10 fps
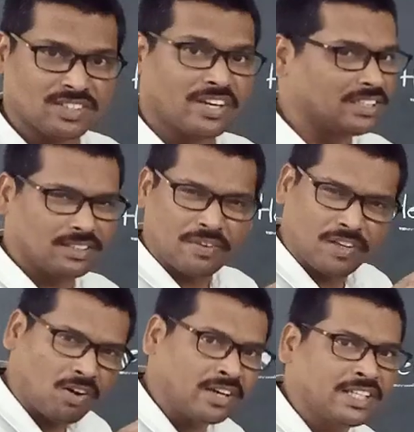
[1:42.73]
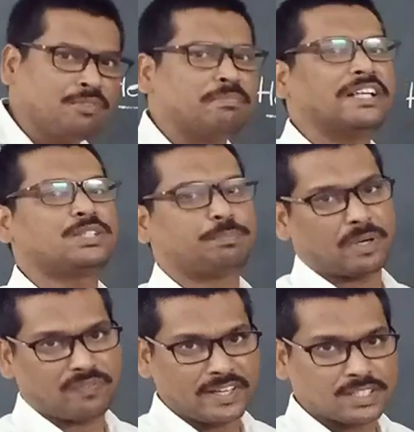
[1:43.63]
or they will not give much
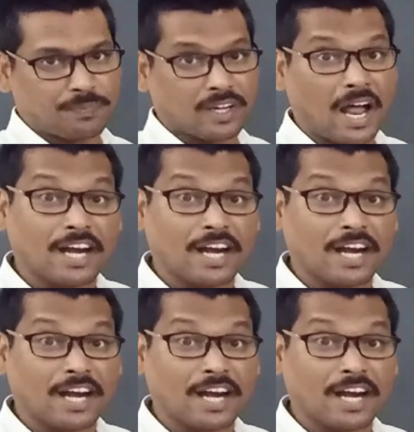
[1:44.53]
preference for